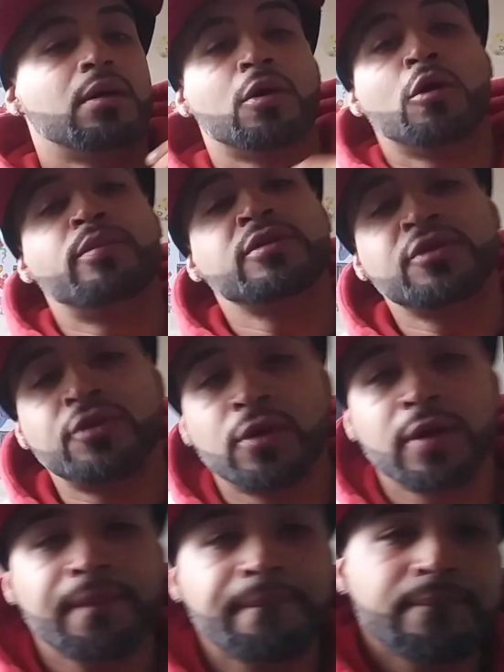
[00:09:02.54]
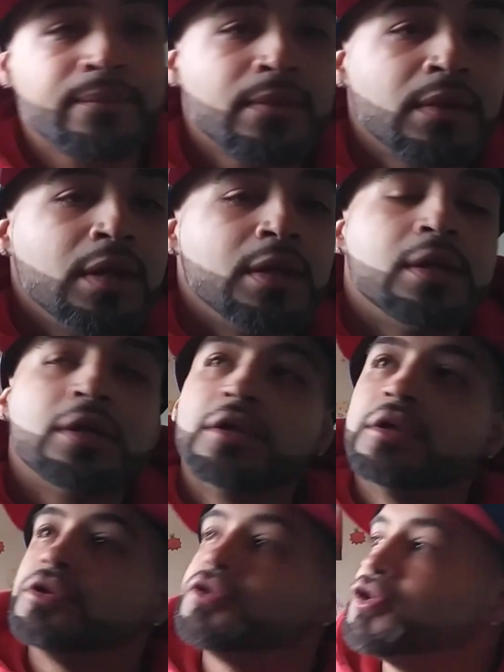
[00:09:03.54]
open the door,
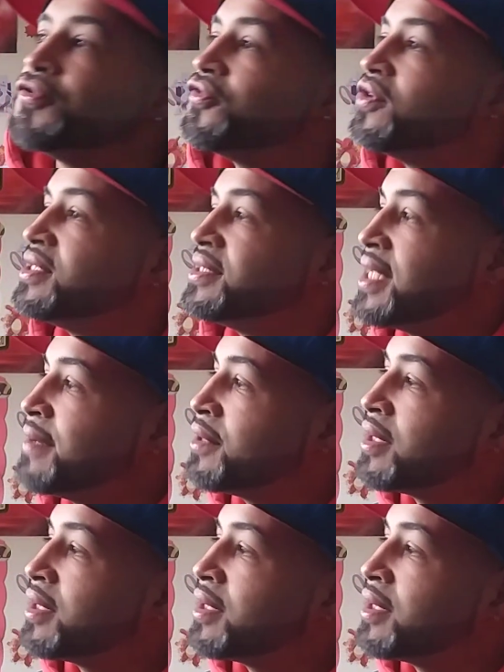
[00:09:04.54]
search for his name